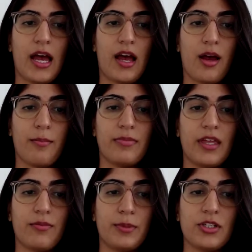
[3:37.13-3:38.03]
um,
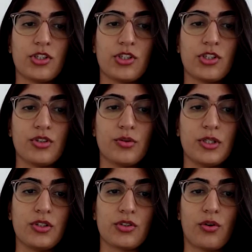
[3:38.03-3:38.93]
they've been shown to
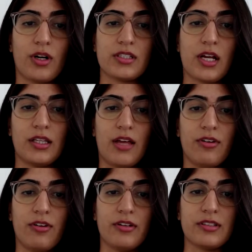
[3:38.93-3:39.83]
reduce cortisol
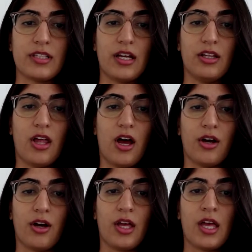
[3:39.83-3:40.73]
levels
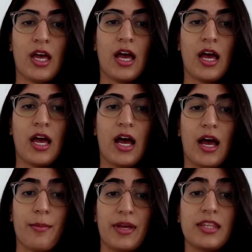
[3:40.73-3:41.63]
along
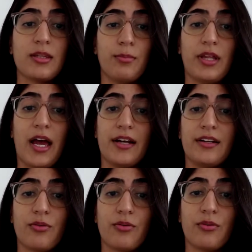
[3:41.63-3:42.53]
um, in the blood
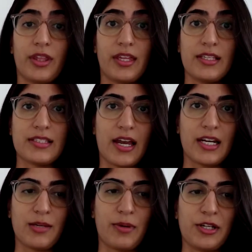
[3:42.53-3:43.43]
with
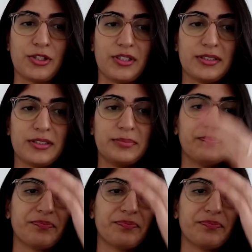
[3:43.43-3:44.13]
anxiety patients.